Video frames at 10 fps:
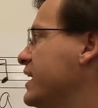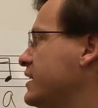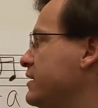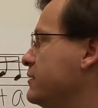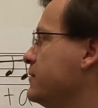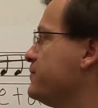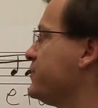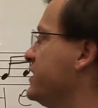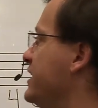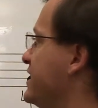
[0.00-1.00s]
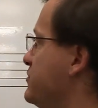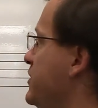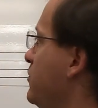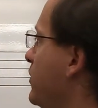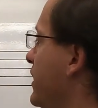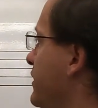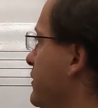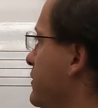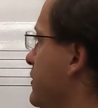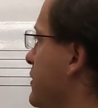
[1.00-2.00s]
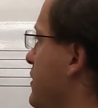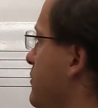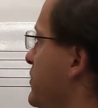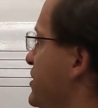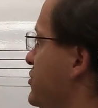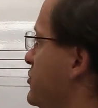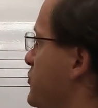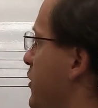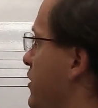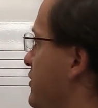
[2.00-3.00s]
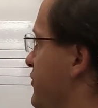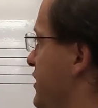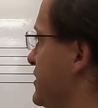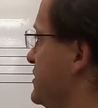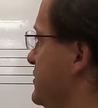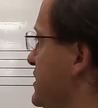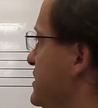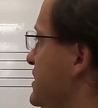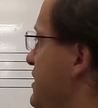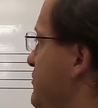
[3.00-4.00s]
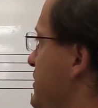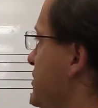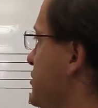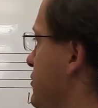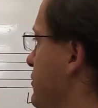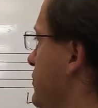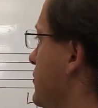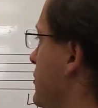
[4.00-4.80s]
at it, that's beat 1. Beat 2 is part of this. This is the end of beat 2.